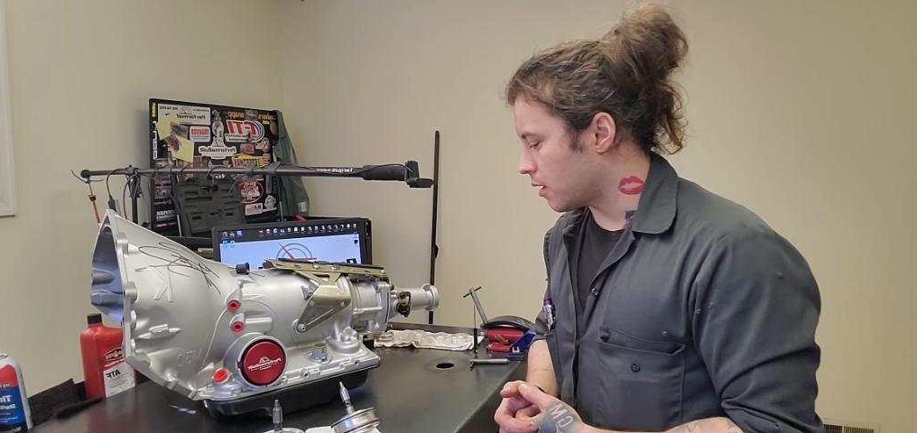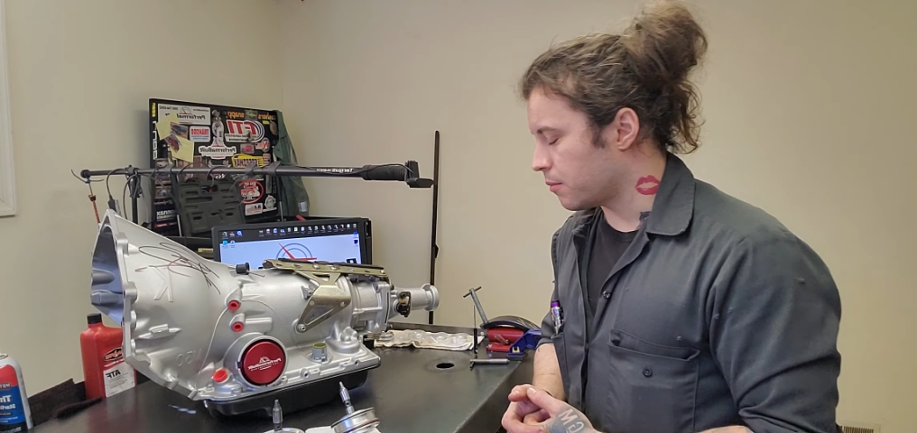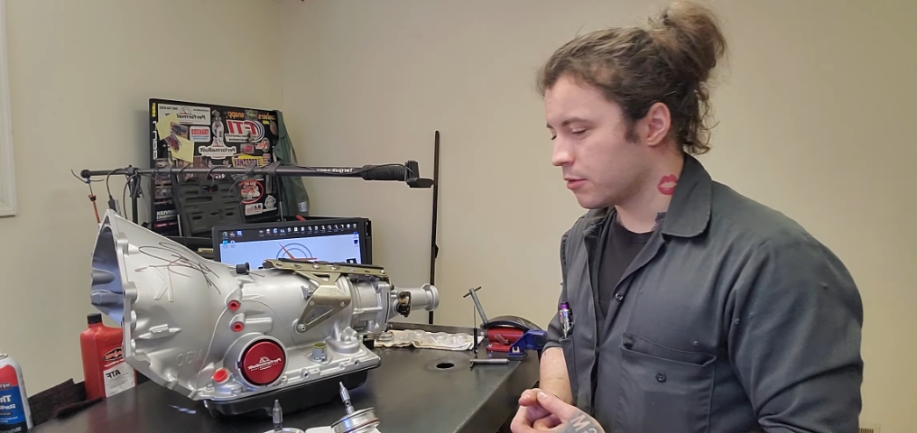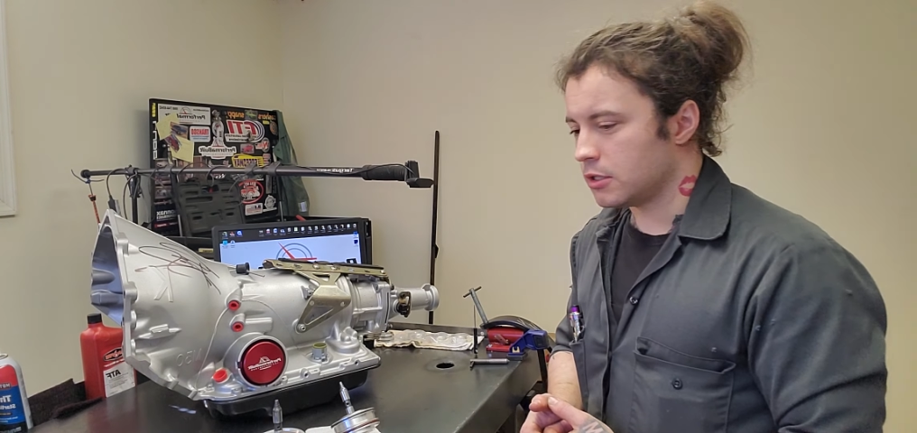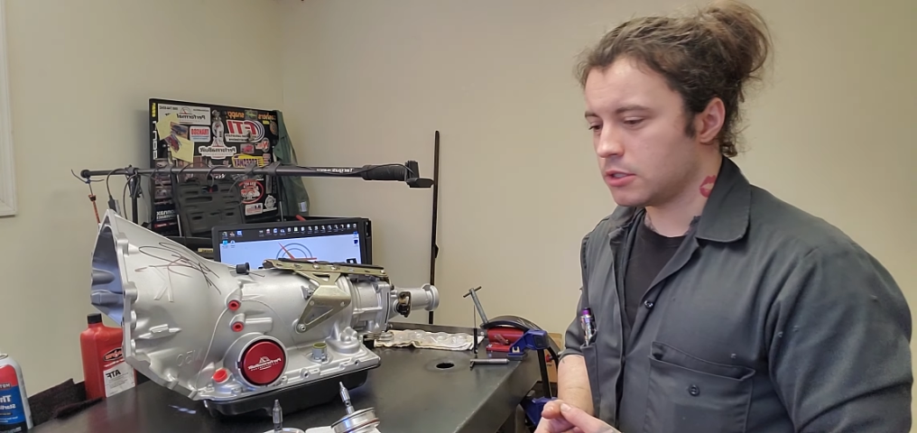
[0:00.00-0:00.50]

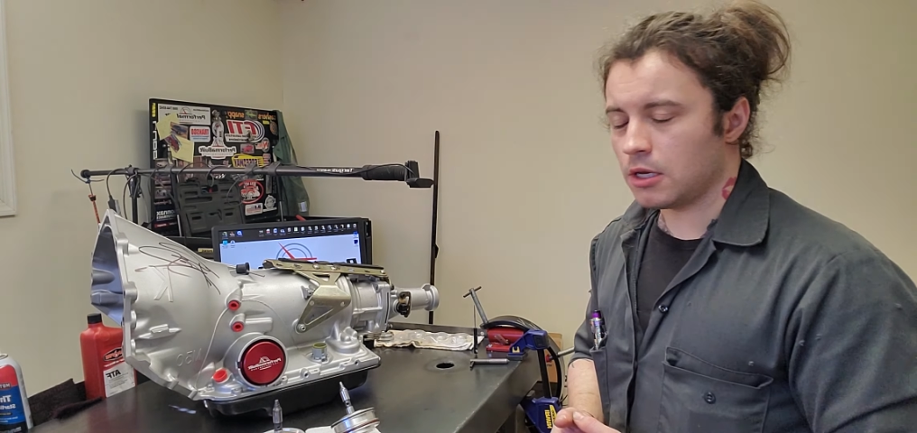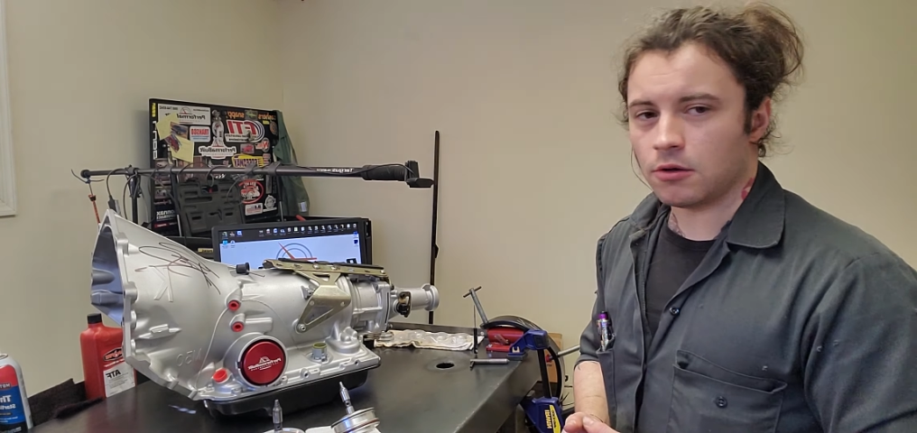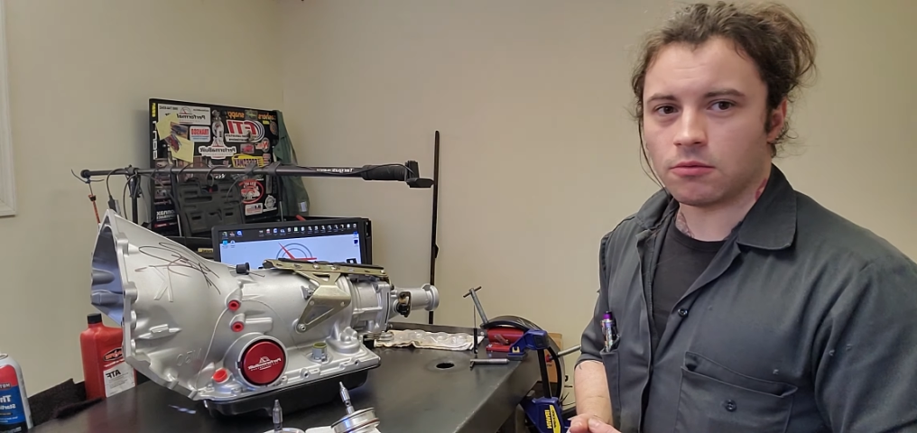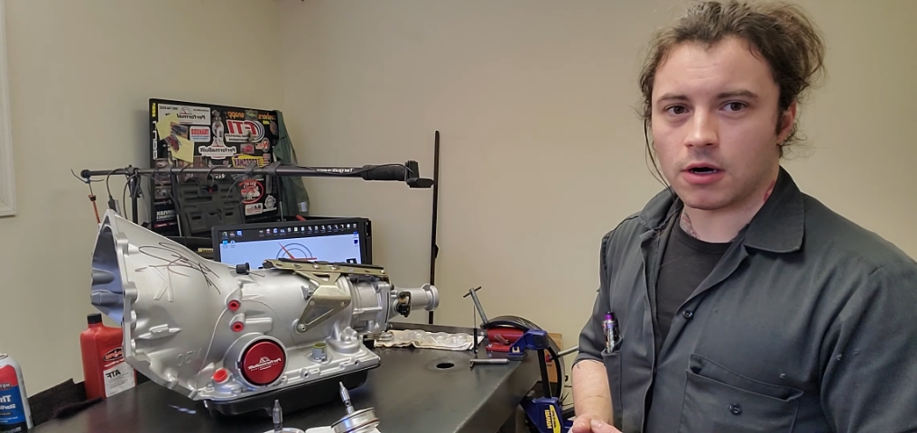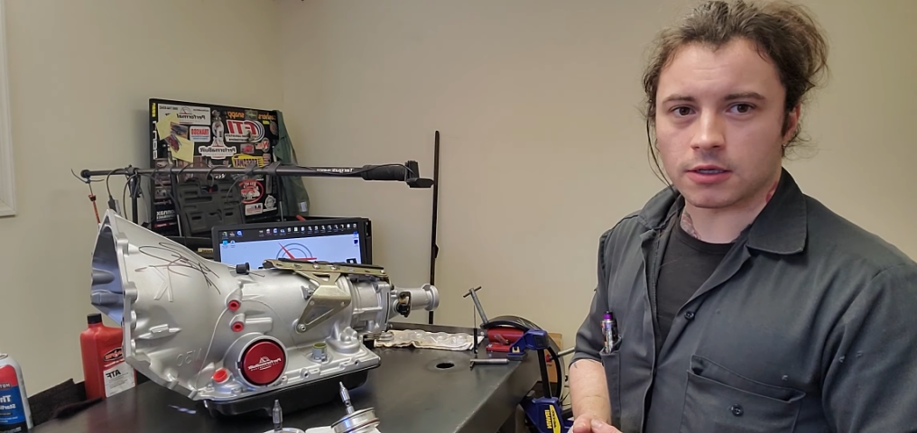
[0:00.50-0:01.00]
appreciate
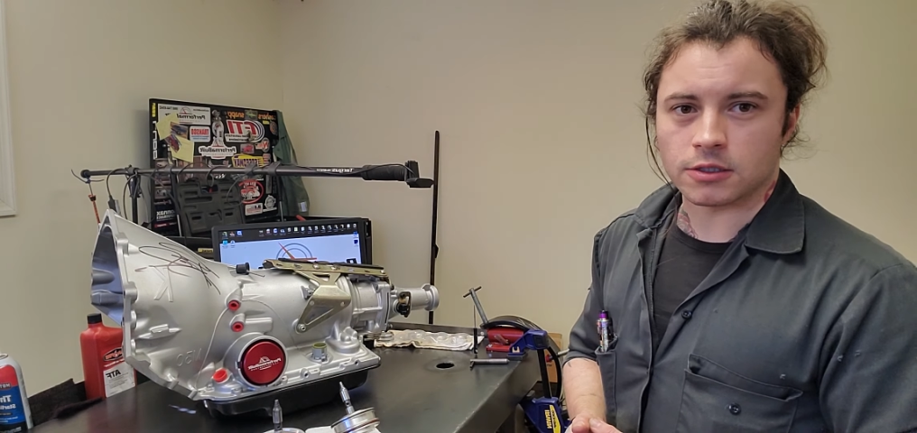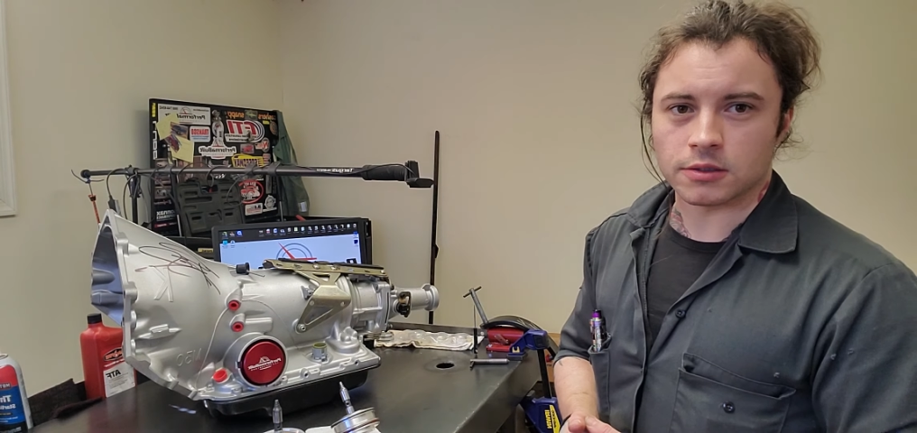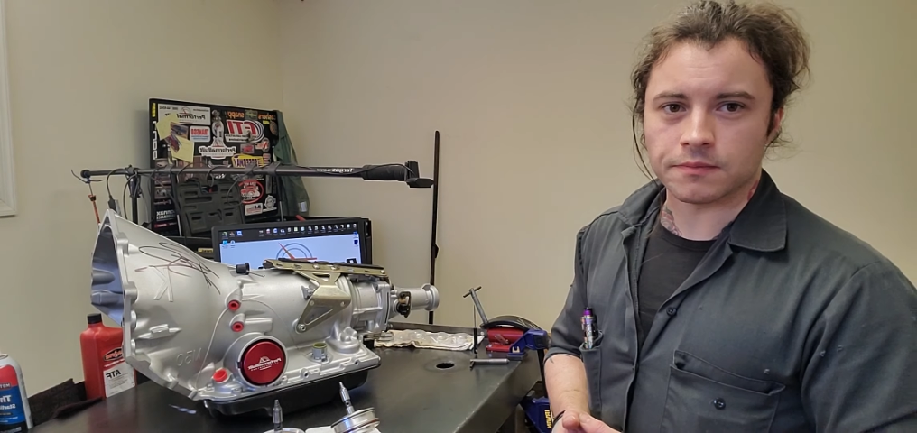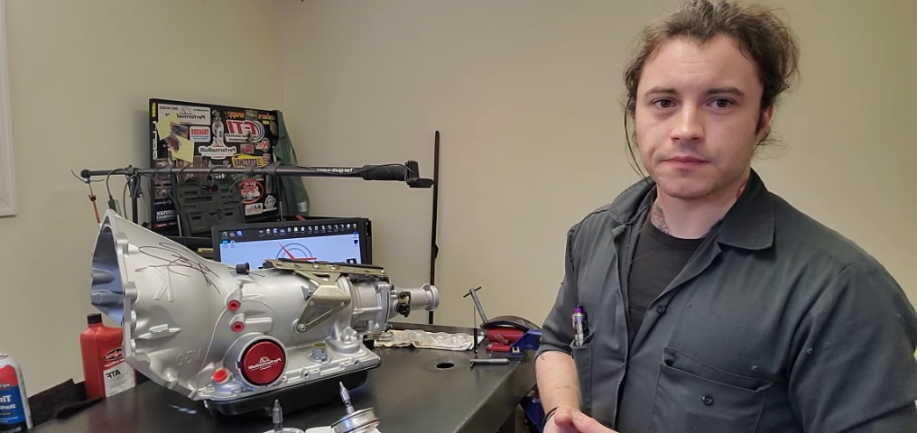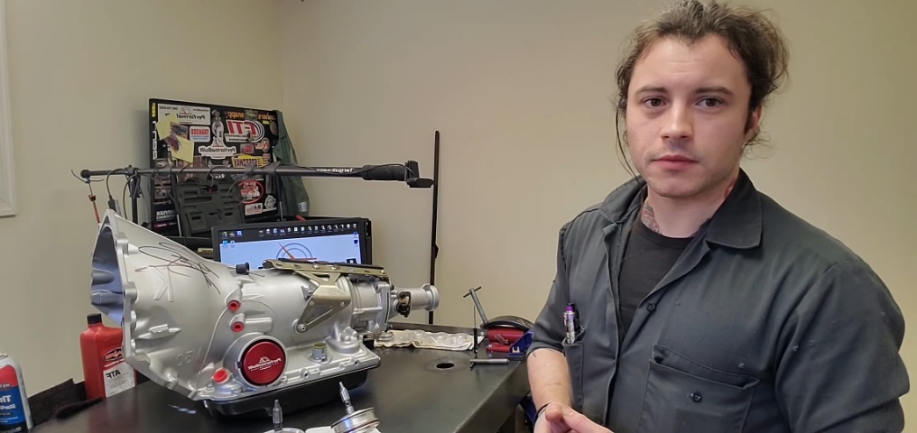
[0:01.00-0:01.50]
you watching.